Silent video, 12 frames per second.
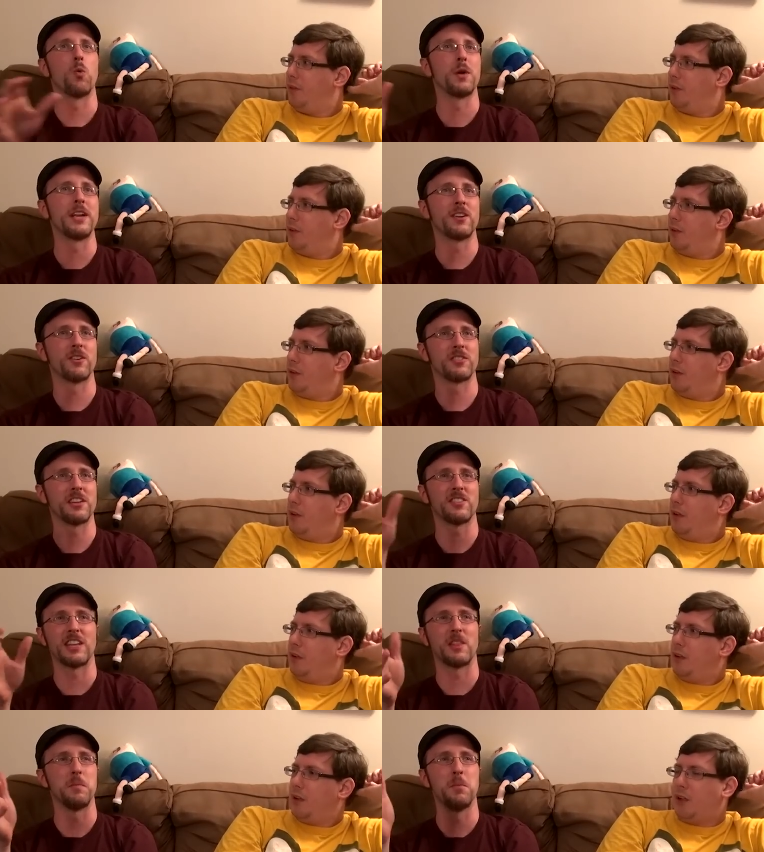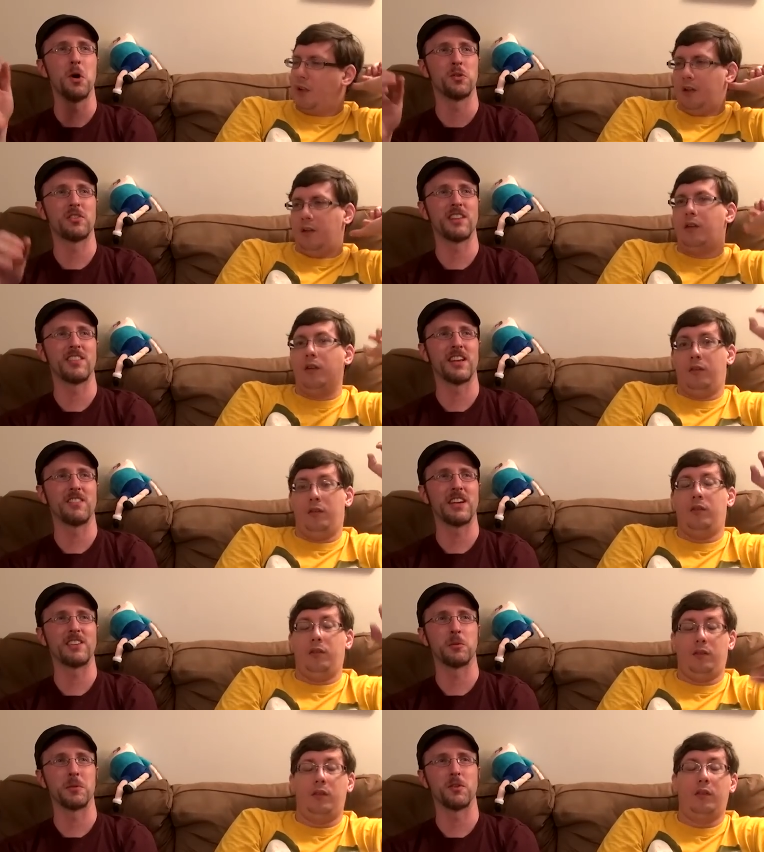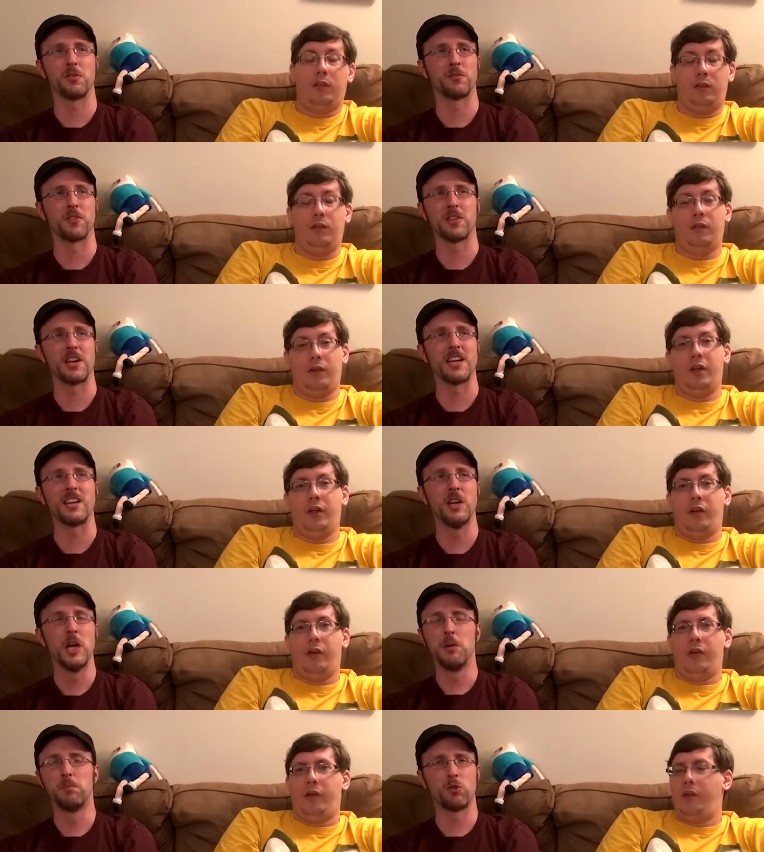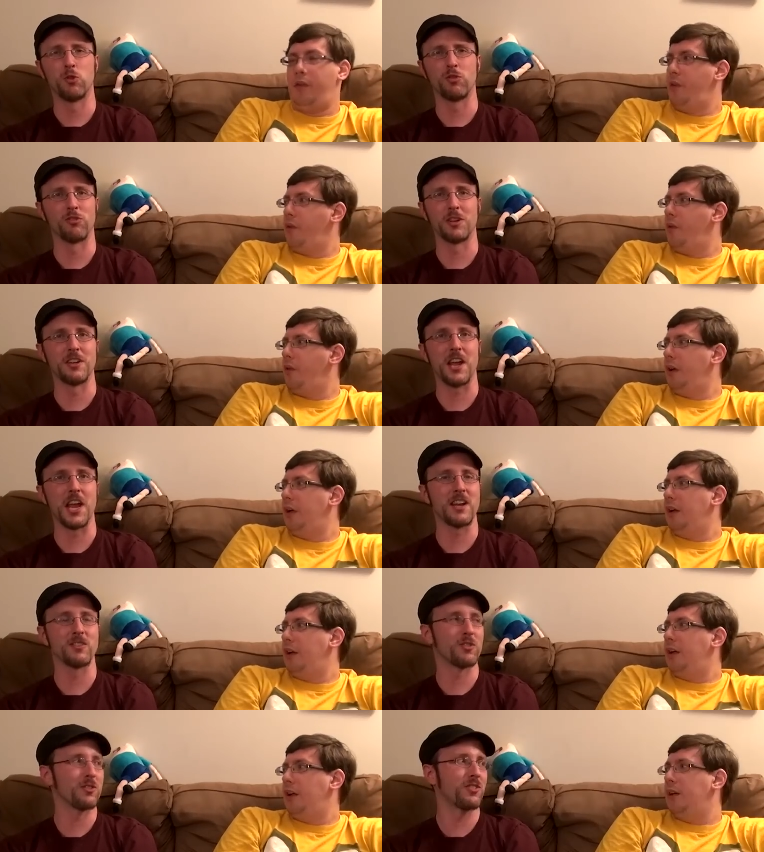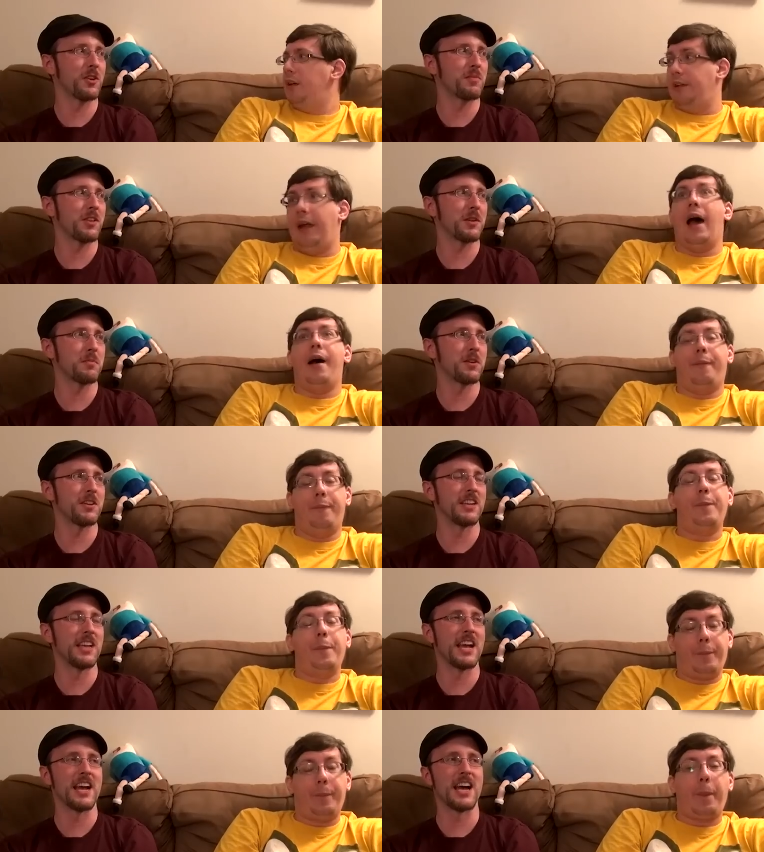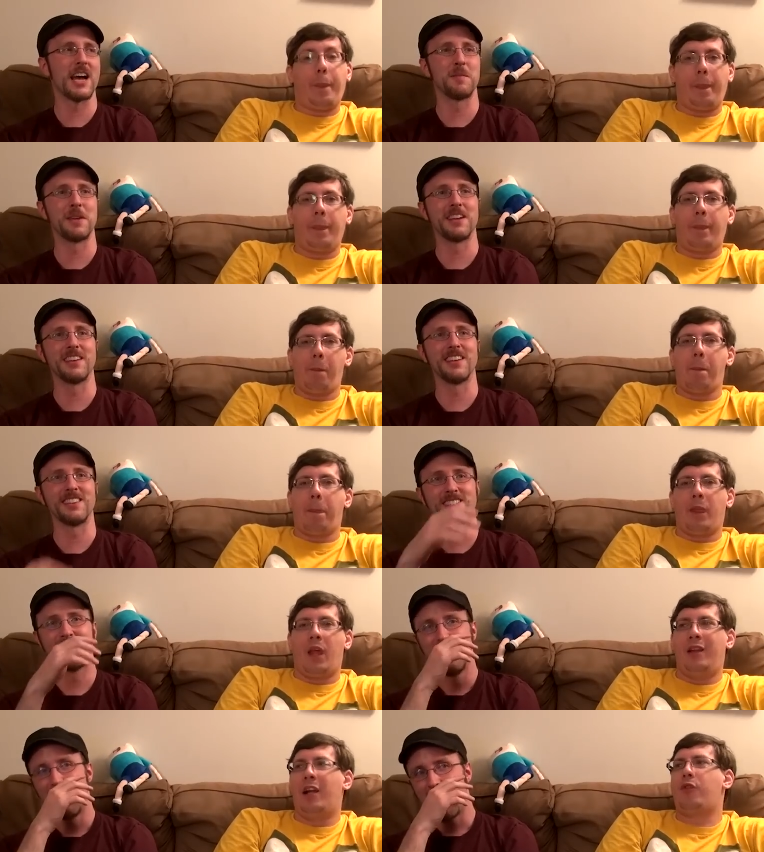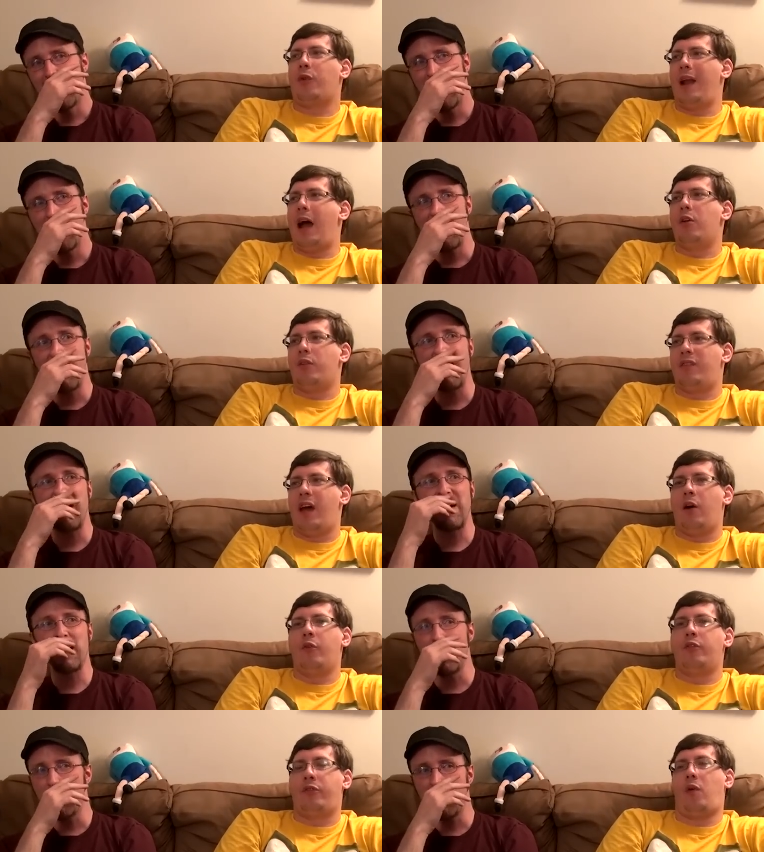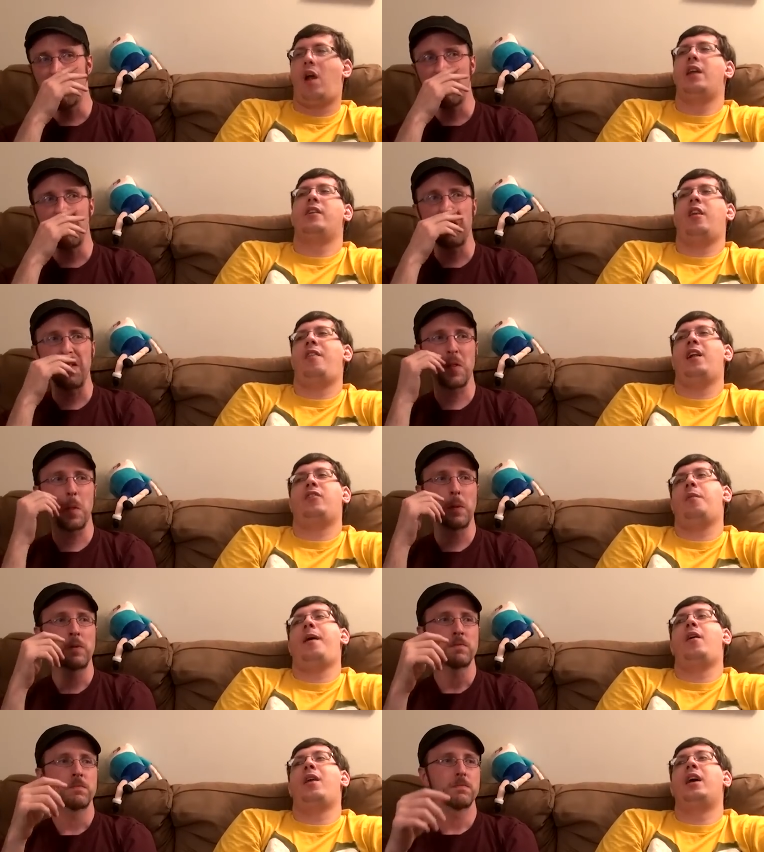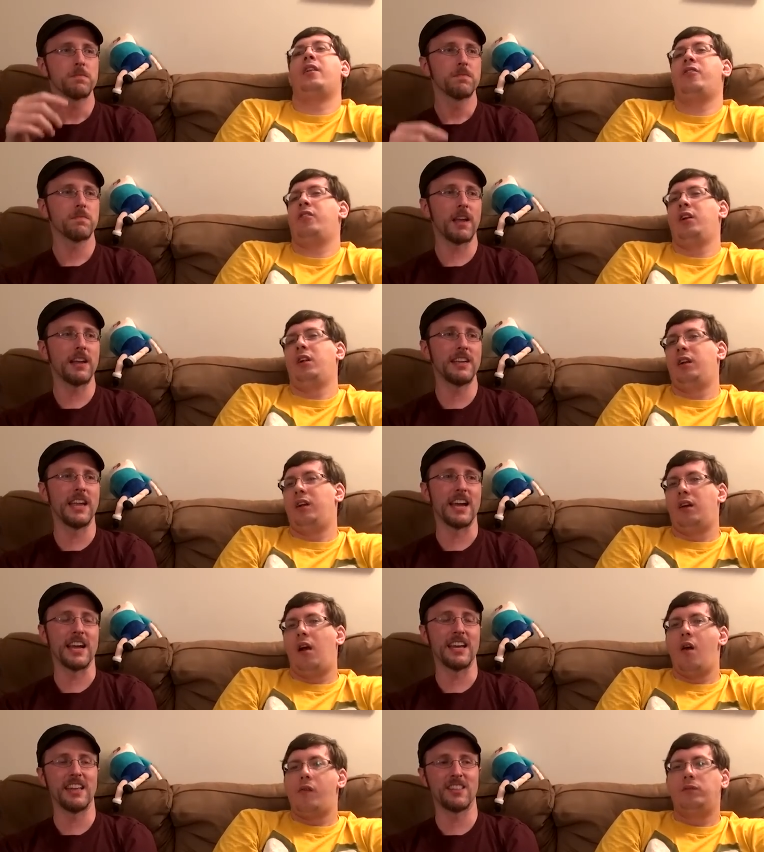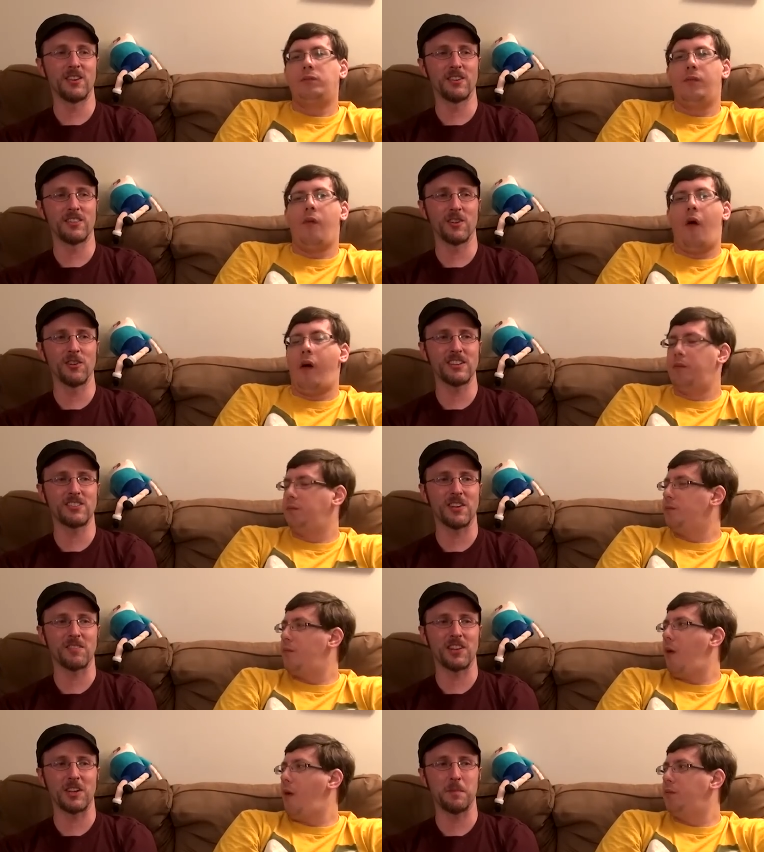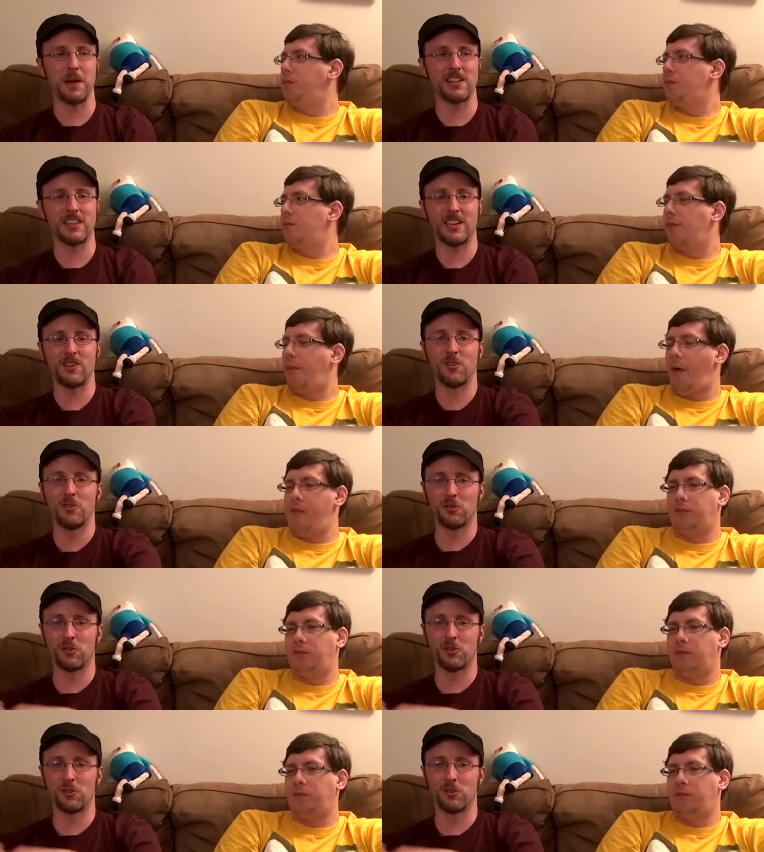Speaker 1: a week or so. It's like the most I think I've had somebody over for like two three days or something. Yeah, but yeah. I mean, it's
Speaker 2: and that's for an out of town friend, and that's about it.
Speaker 1: Yeah, eh, there there is something about like you do